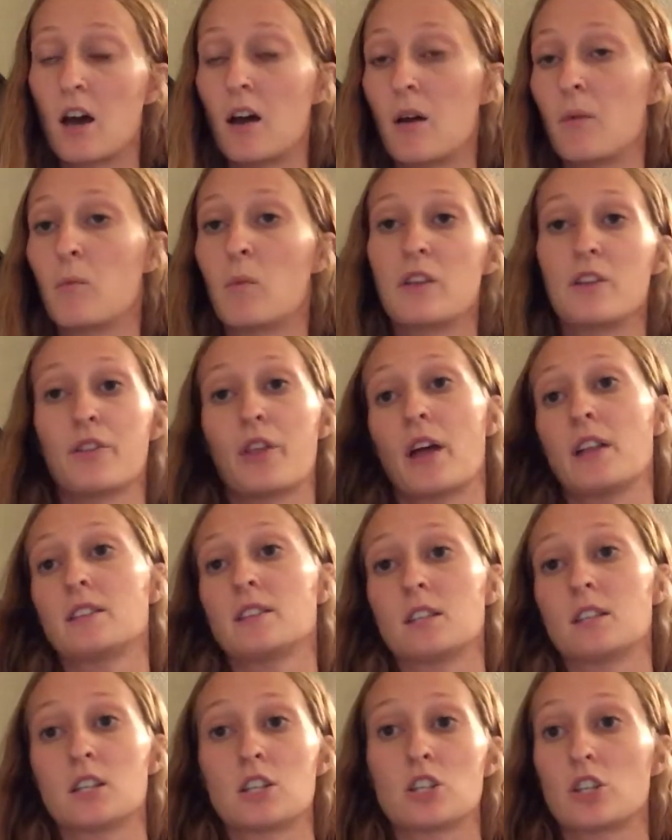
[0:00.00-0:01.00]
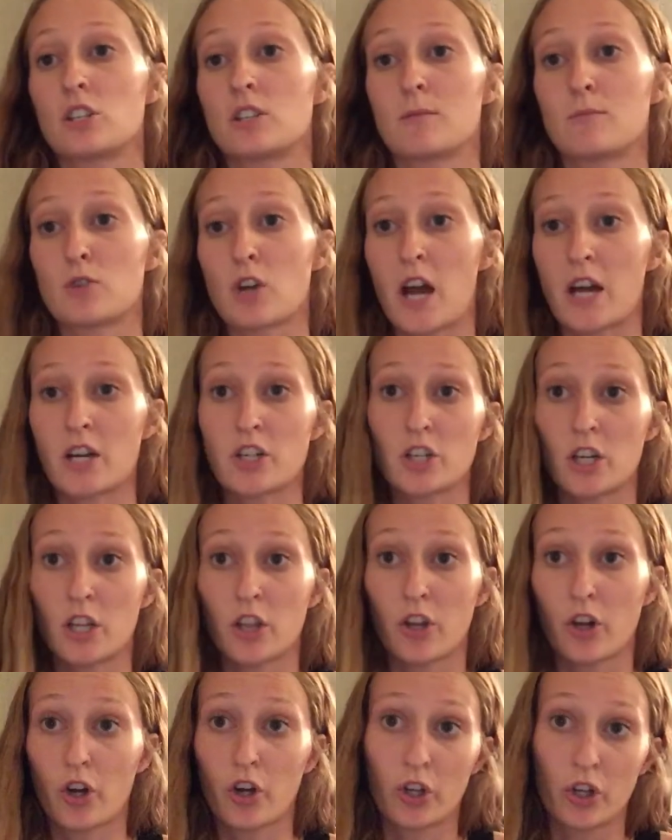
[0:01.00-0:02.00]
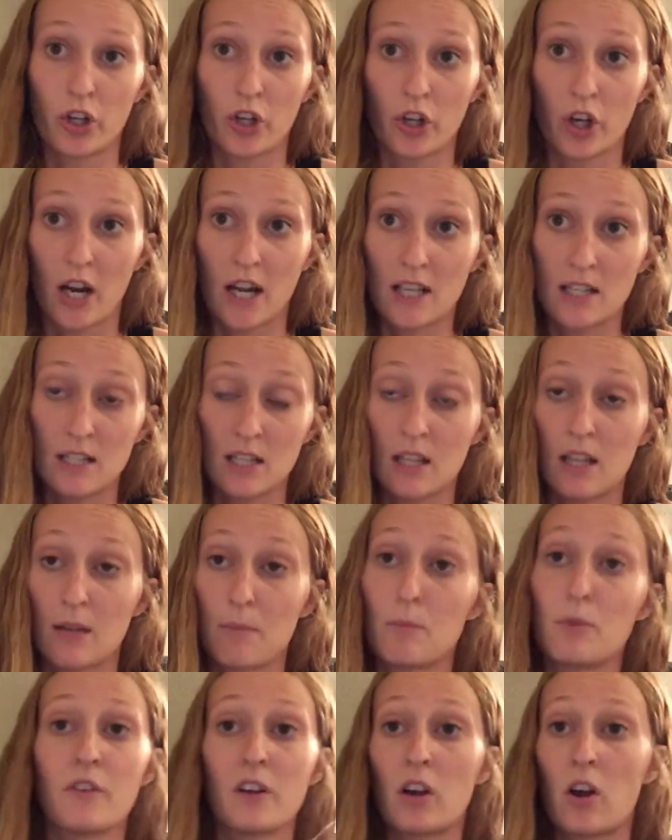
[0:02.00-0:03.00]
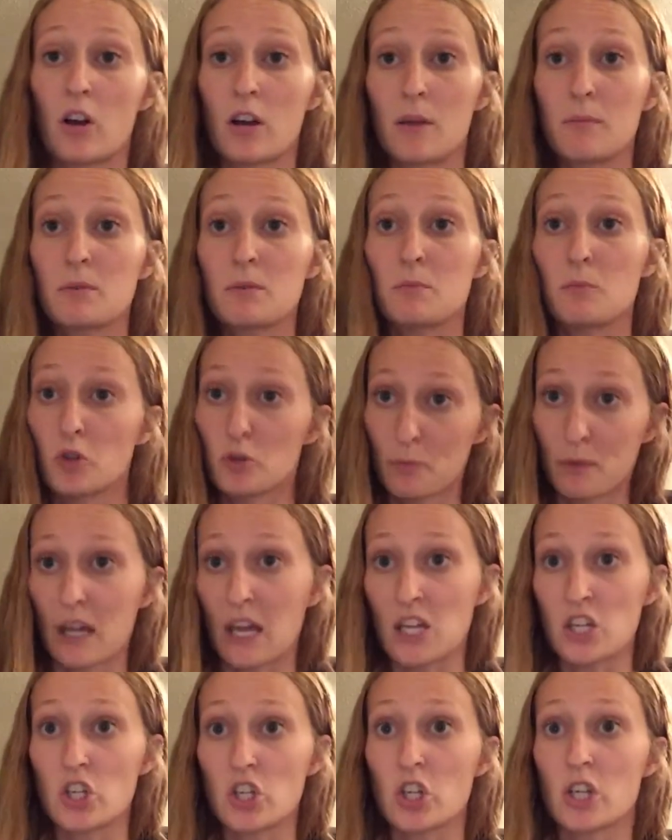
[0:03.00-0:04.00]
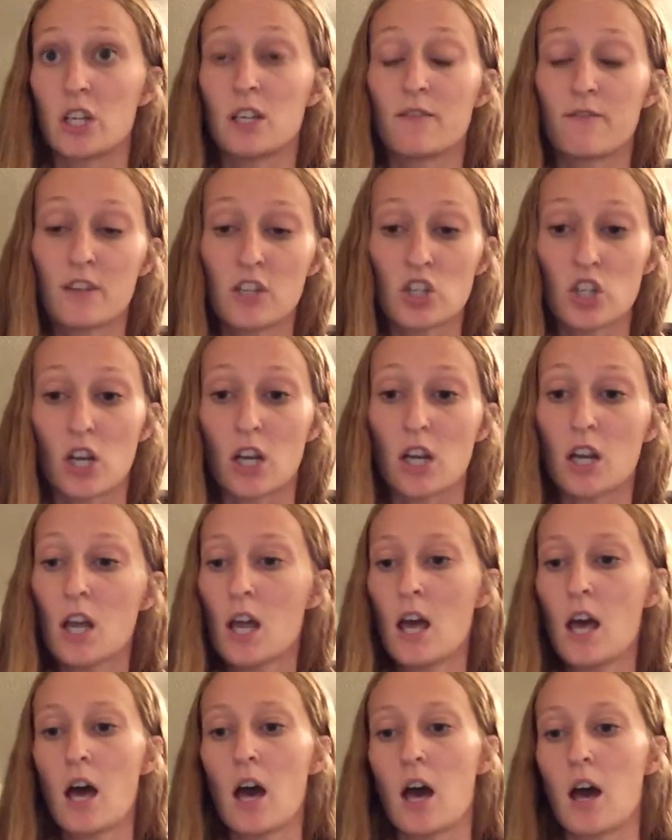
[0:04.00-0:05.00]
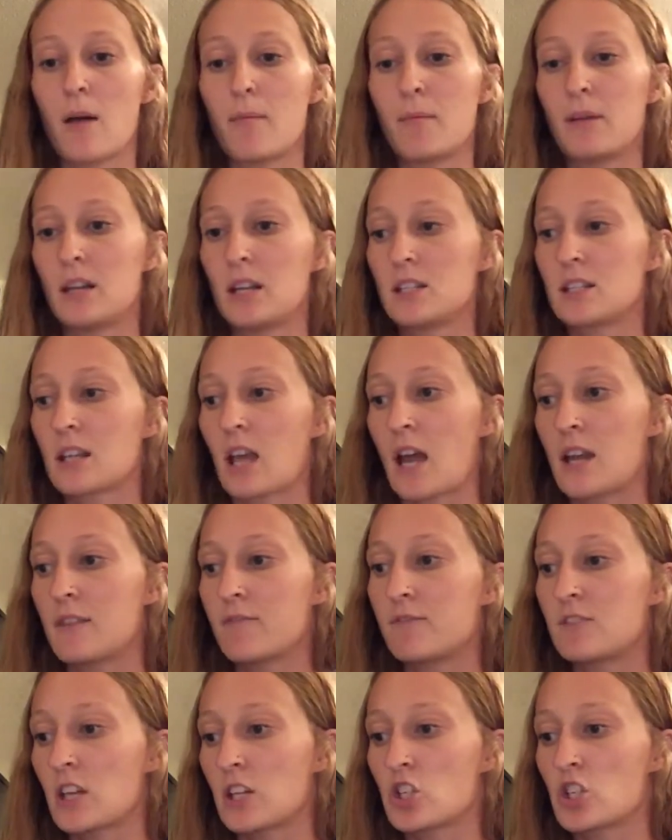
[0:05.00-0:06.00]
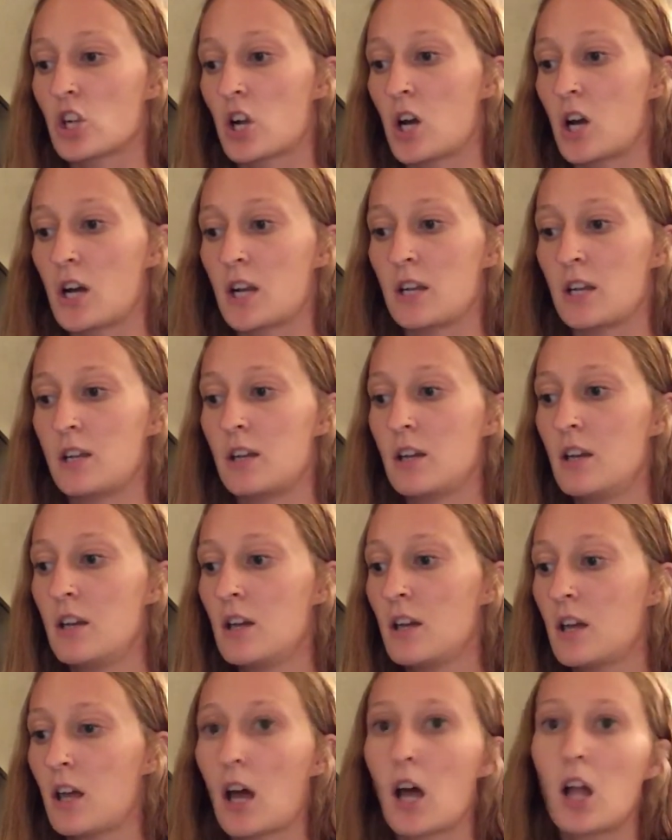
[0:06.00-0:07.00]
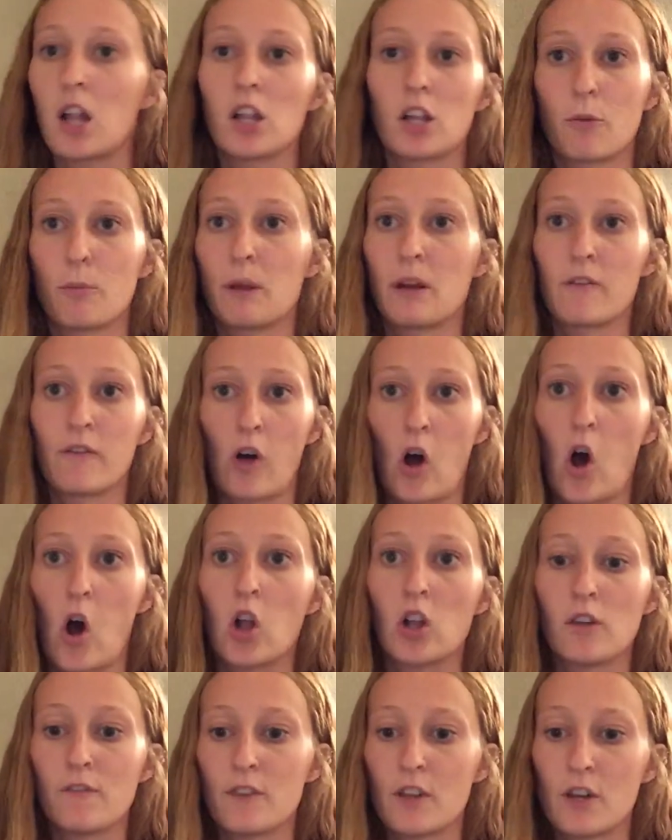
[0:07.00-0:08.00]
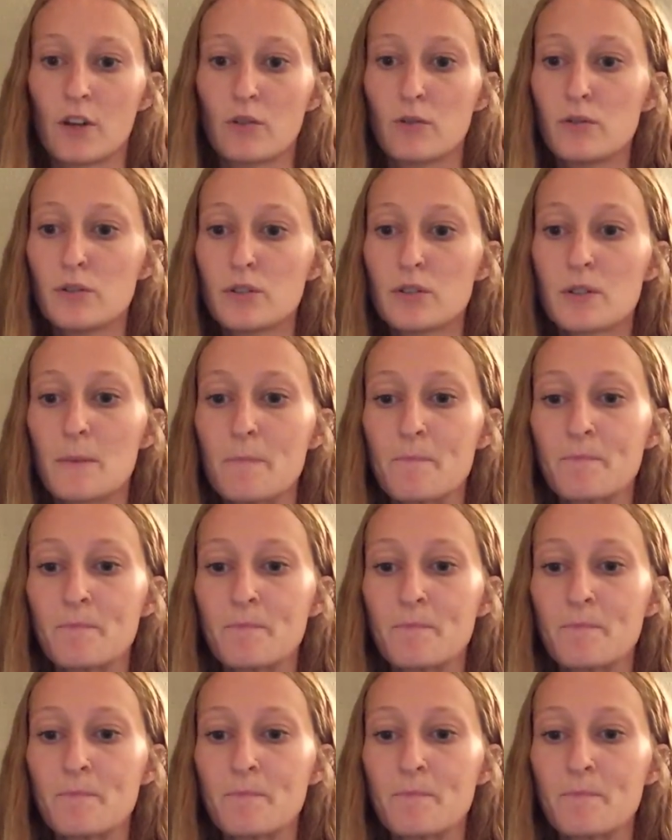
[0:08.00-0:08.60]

Whether that's addition, subtraction in the earlier grades, and then moving on up to multiplication and division. And it kind of touched on a little bit of all of those.